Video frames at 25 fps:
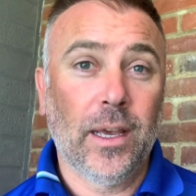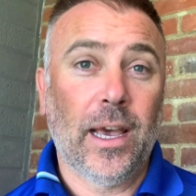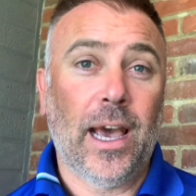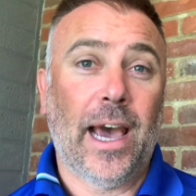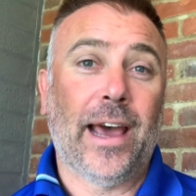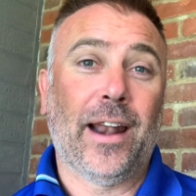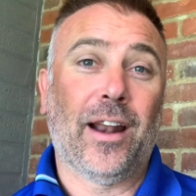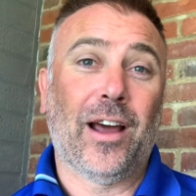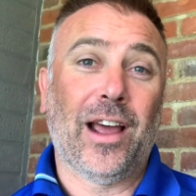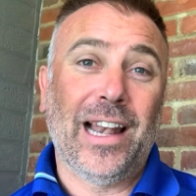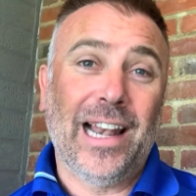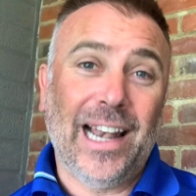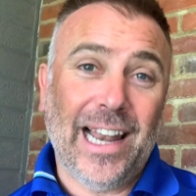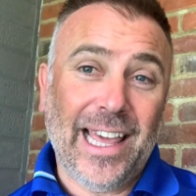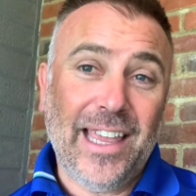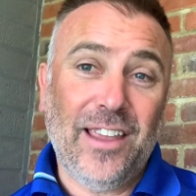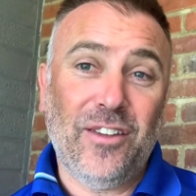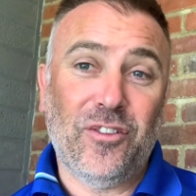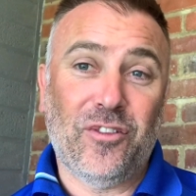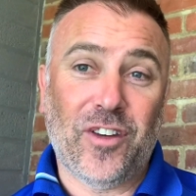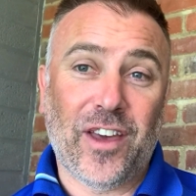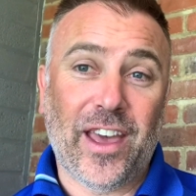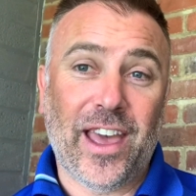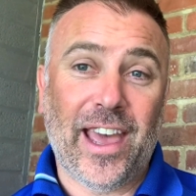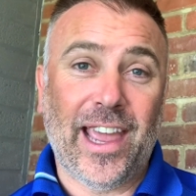and I
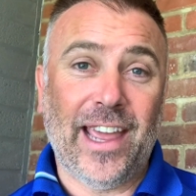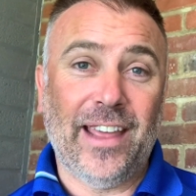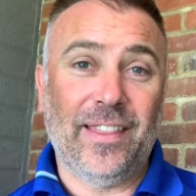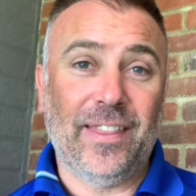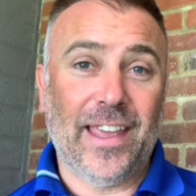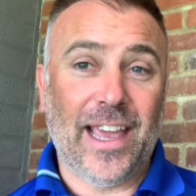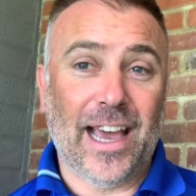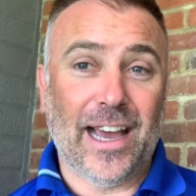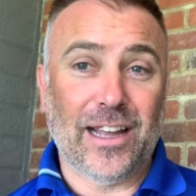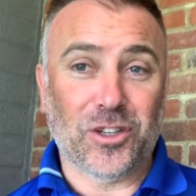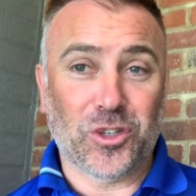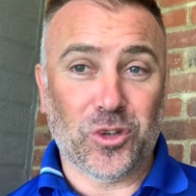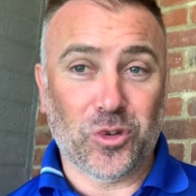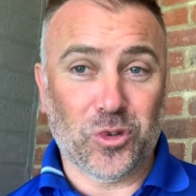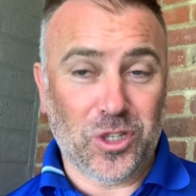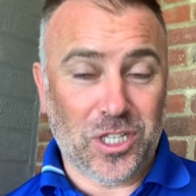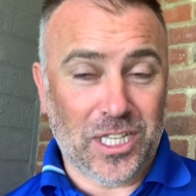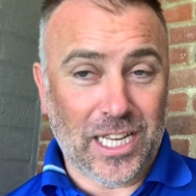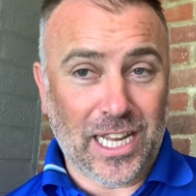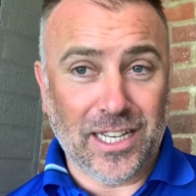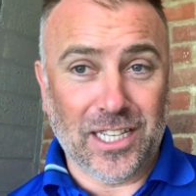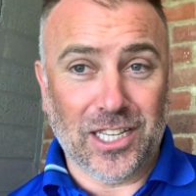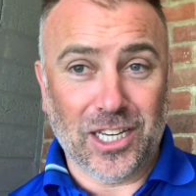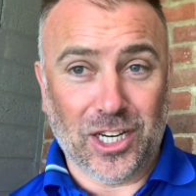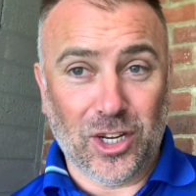leave it in the actual
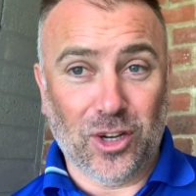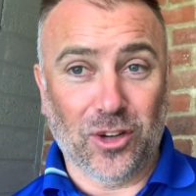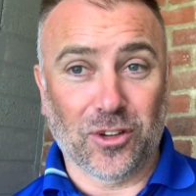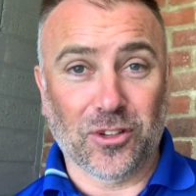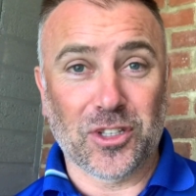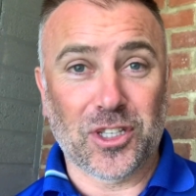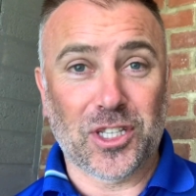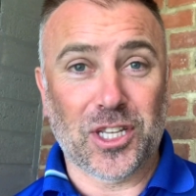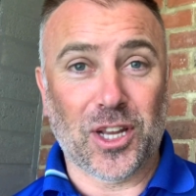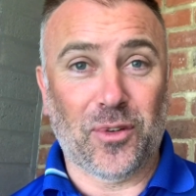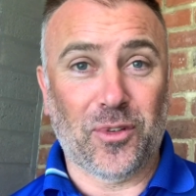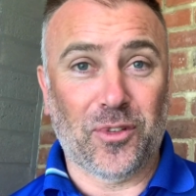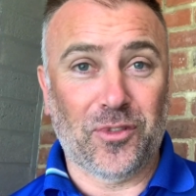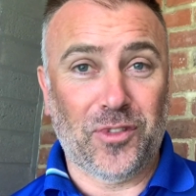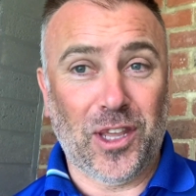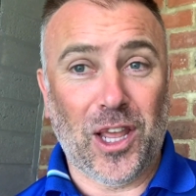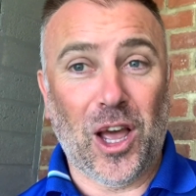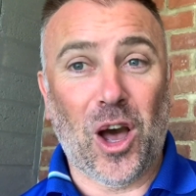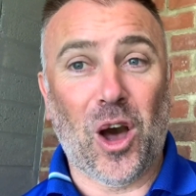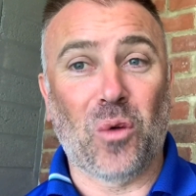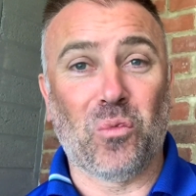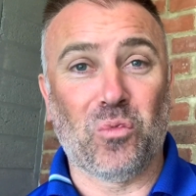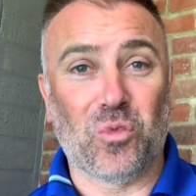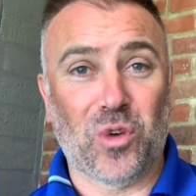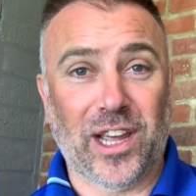center console of the
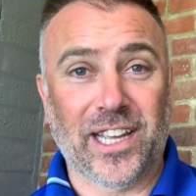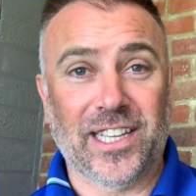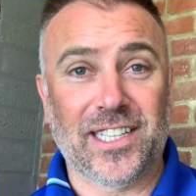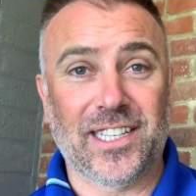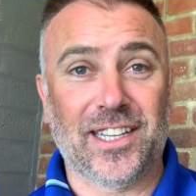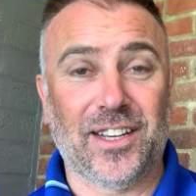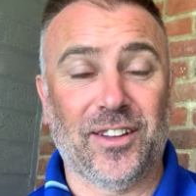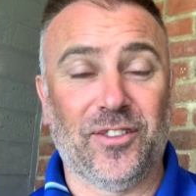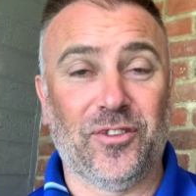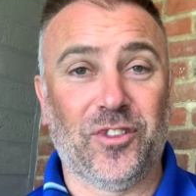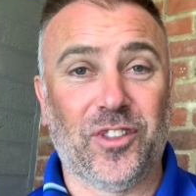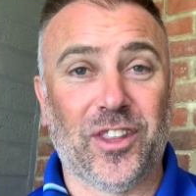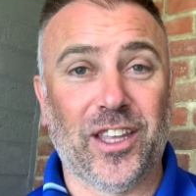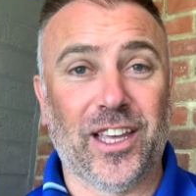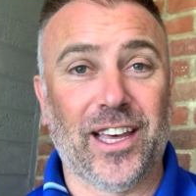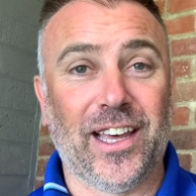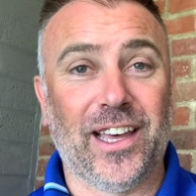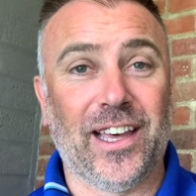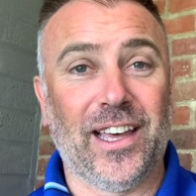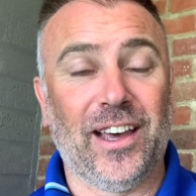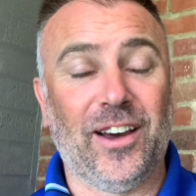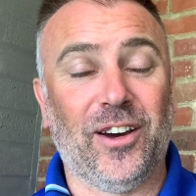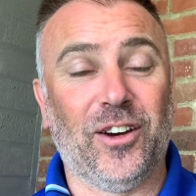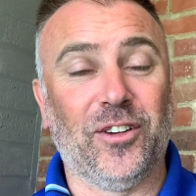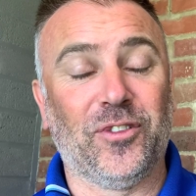armrest of
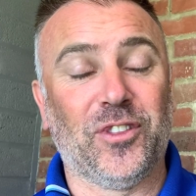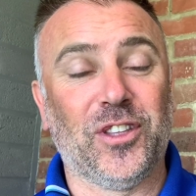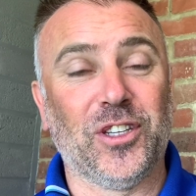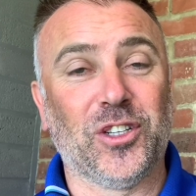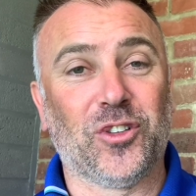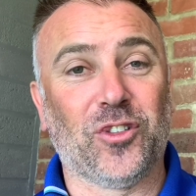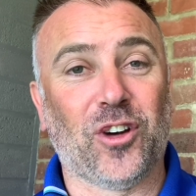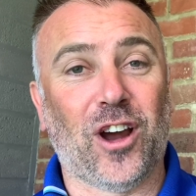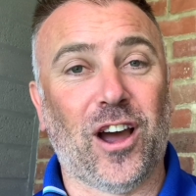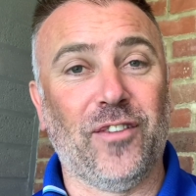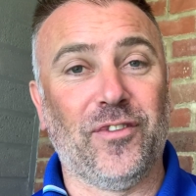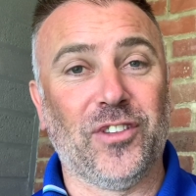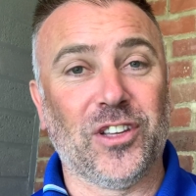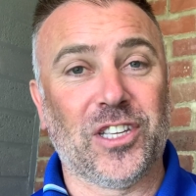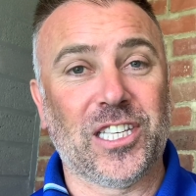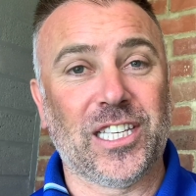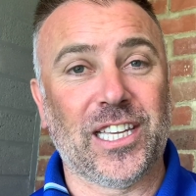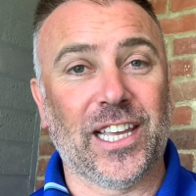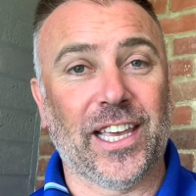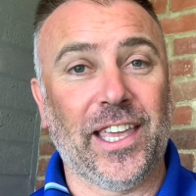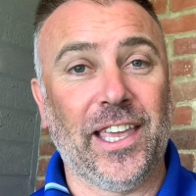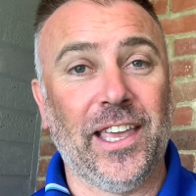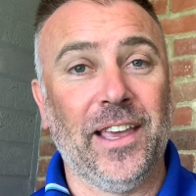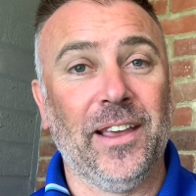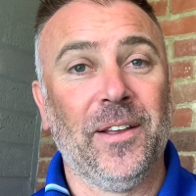the driver's
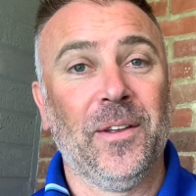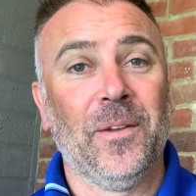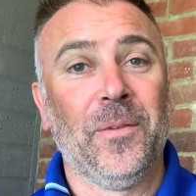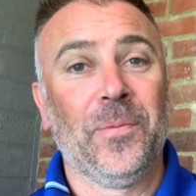seat,